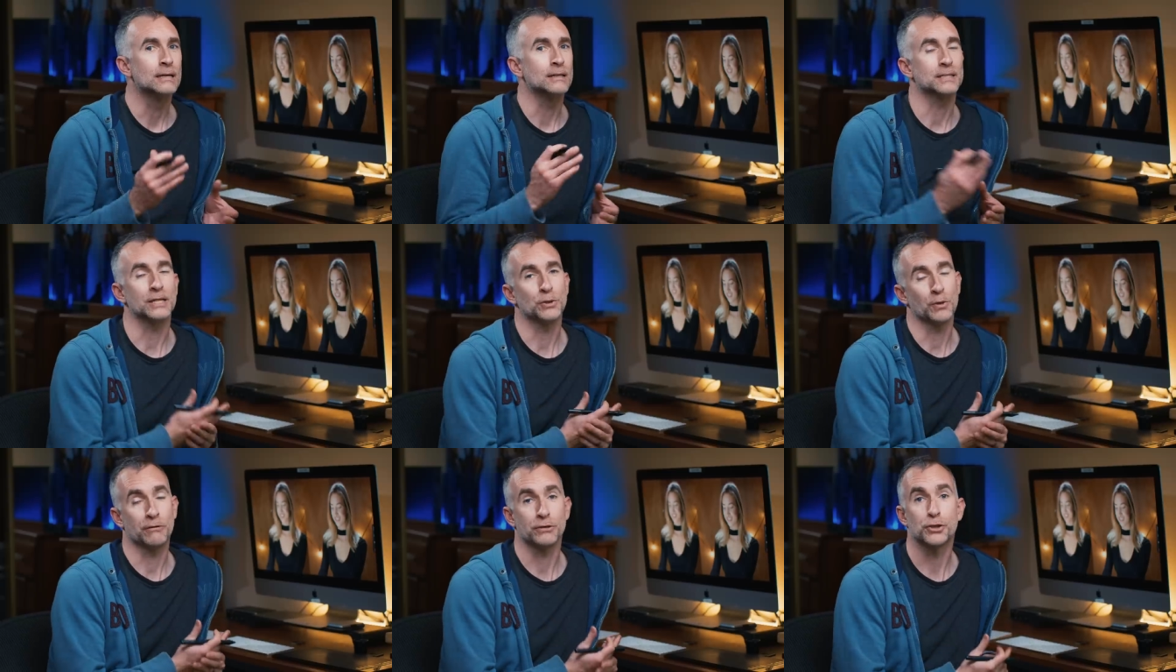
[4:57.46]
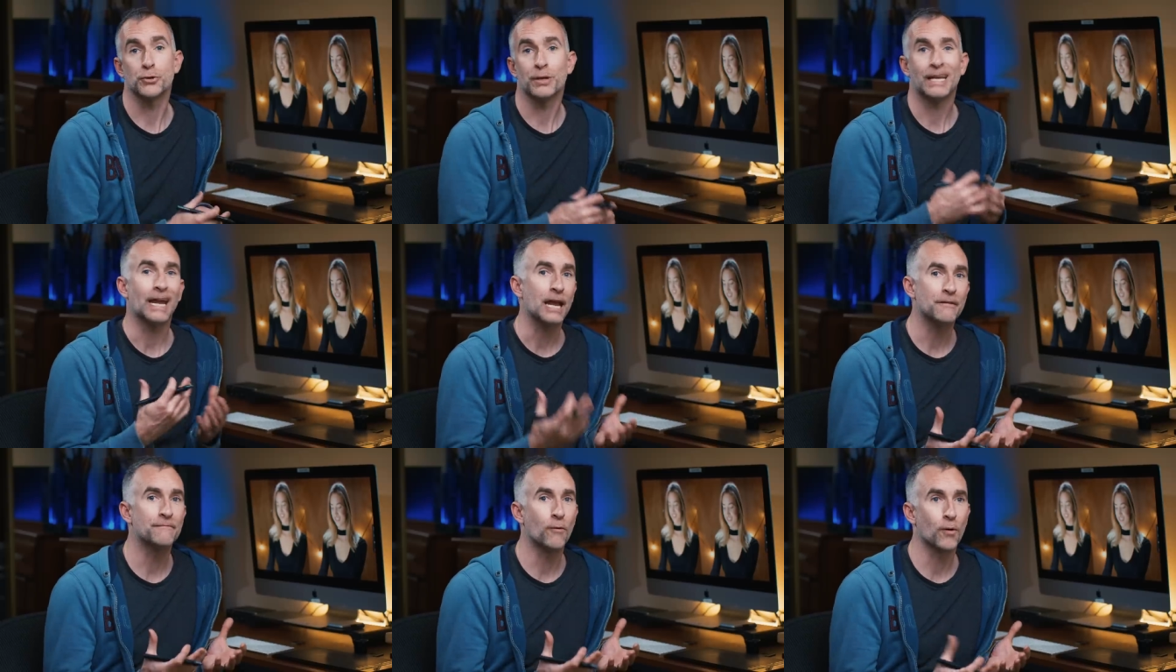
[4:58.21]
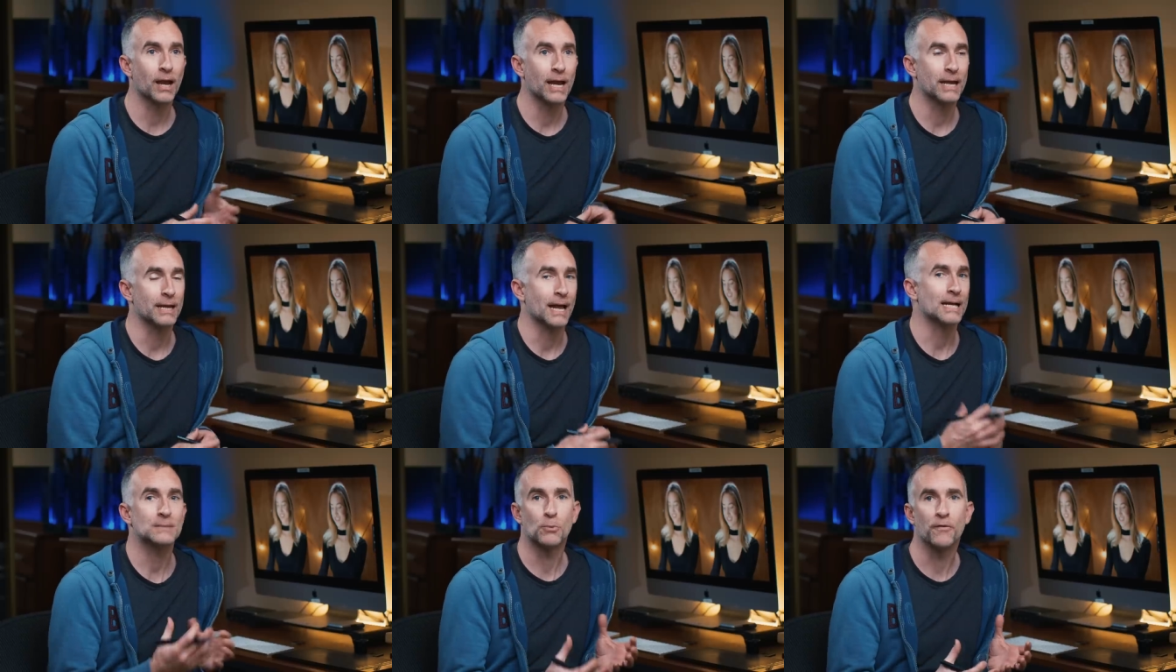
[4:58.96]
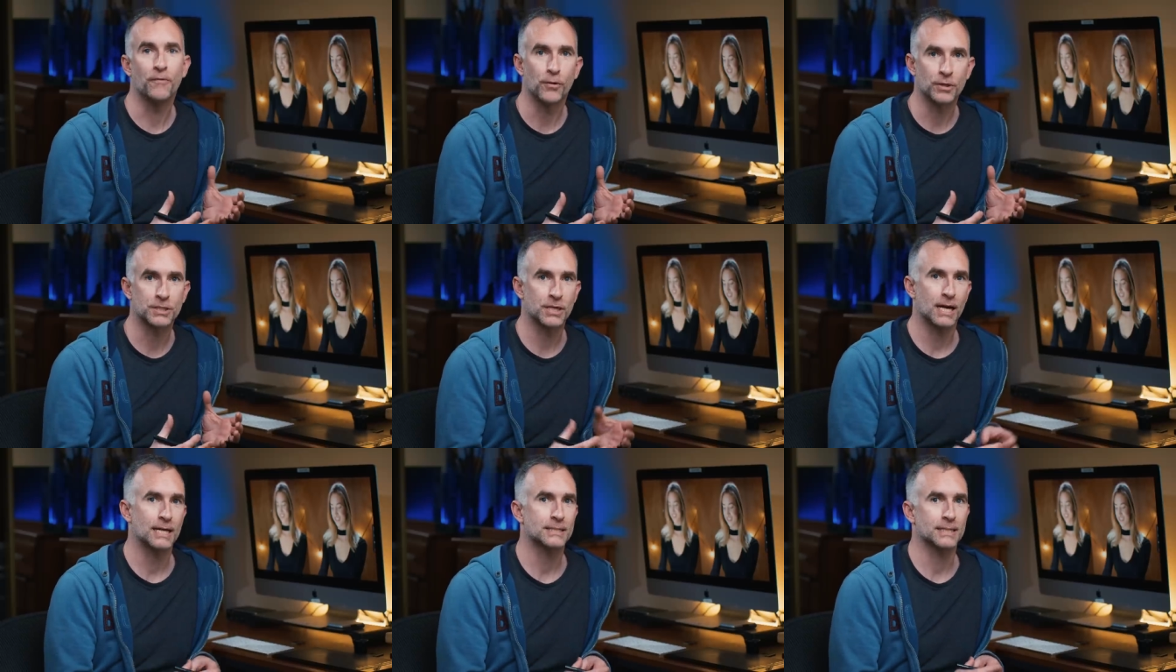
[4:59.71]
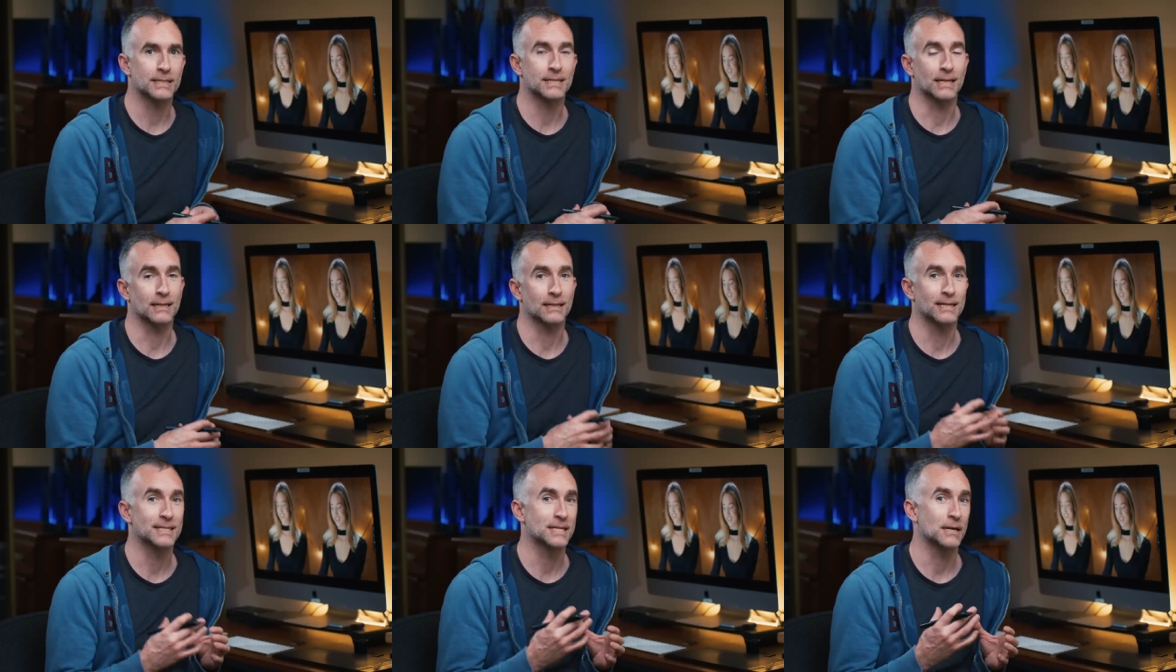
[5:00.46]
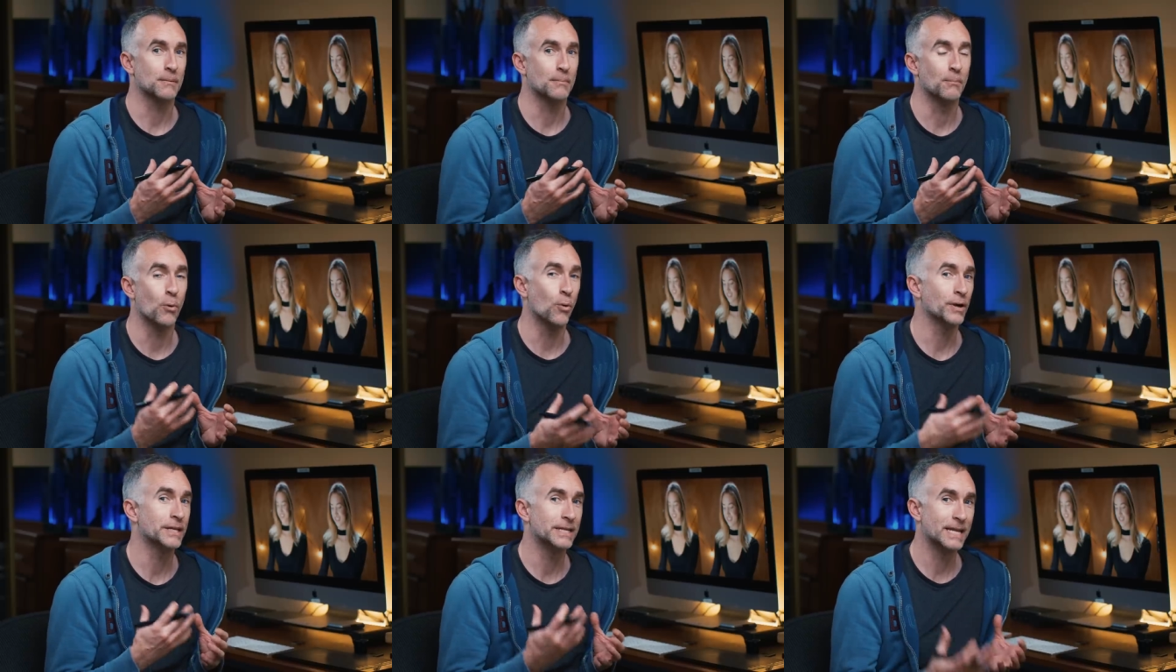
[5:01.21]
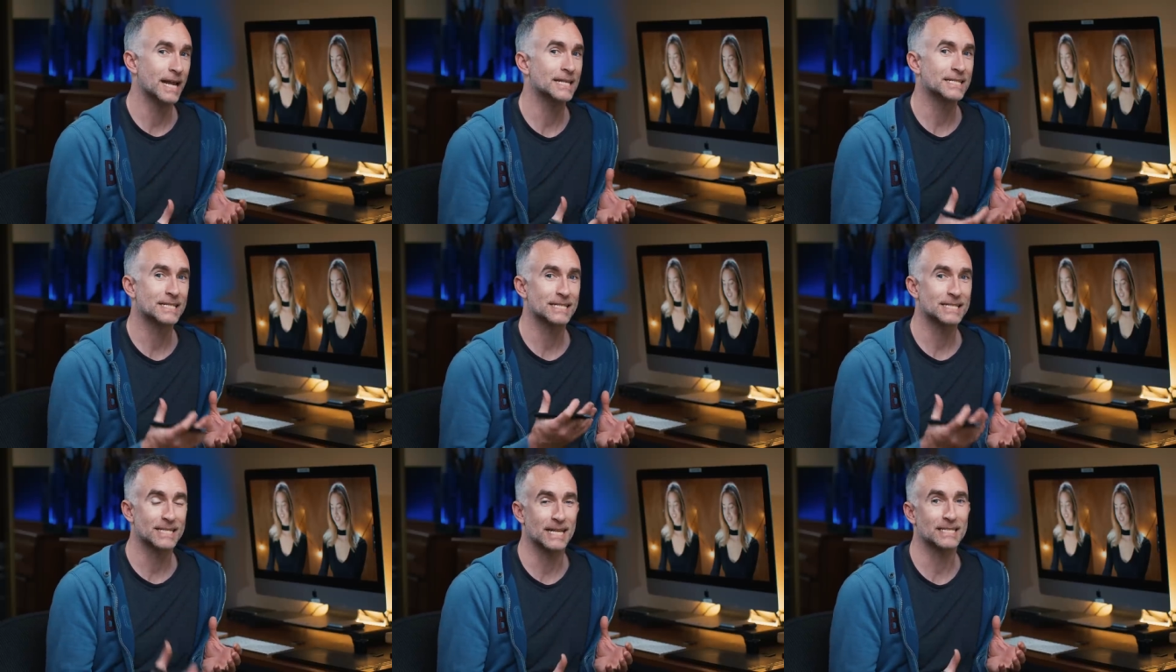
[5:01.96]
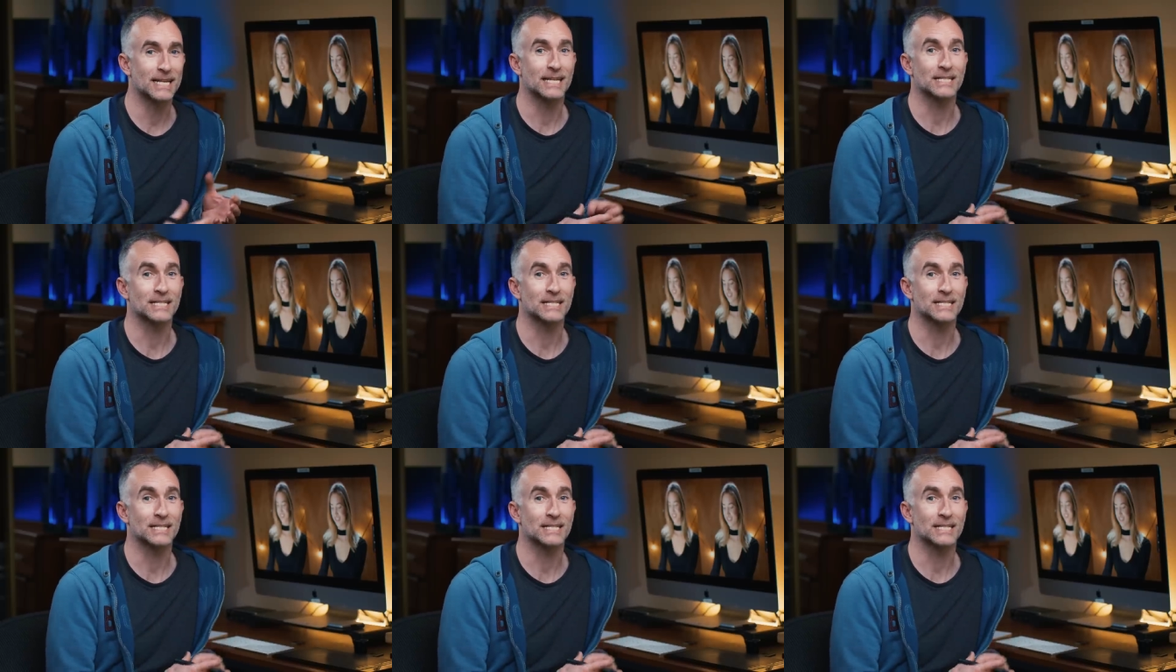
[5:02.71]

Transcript: The C200 shooting native 4K. It has more photo sites. It's a it's a more dense sensor.